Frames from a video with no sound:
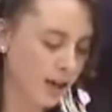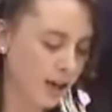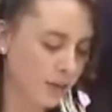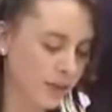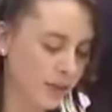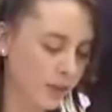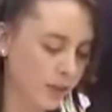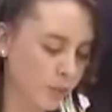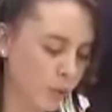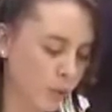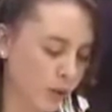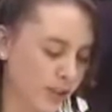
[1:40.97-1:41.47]

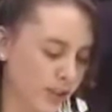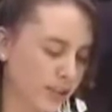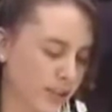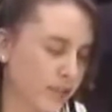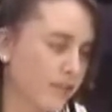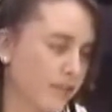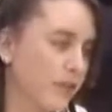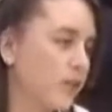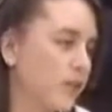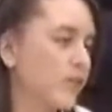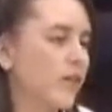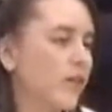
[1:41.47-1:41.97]
allowing employees
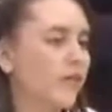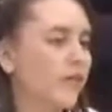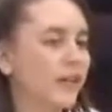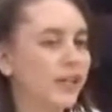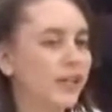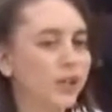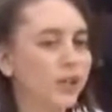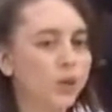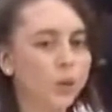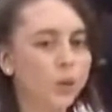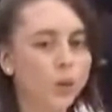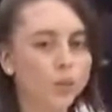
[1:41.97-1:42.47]
to feel that they
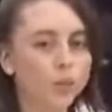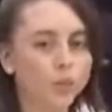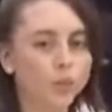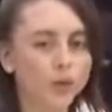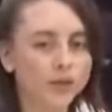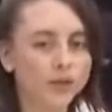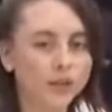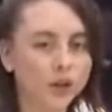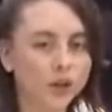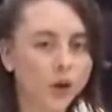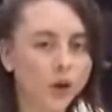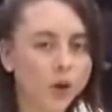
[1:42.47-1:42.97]
can, quote,
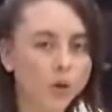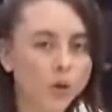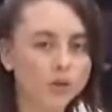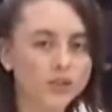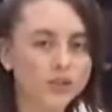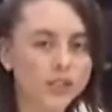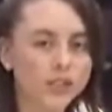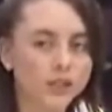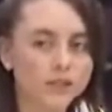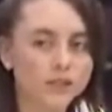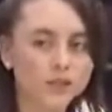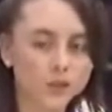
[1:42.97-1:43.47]
bring their whole
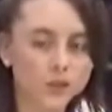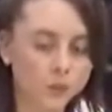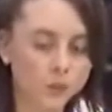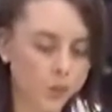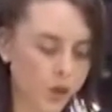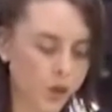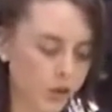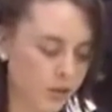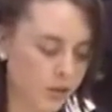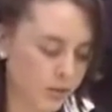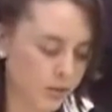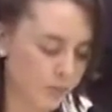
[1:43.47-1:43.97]
selves to
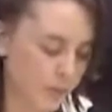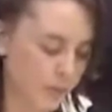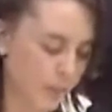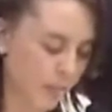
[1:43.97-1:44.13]
work.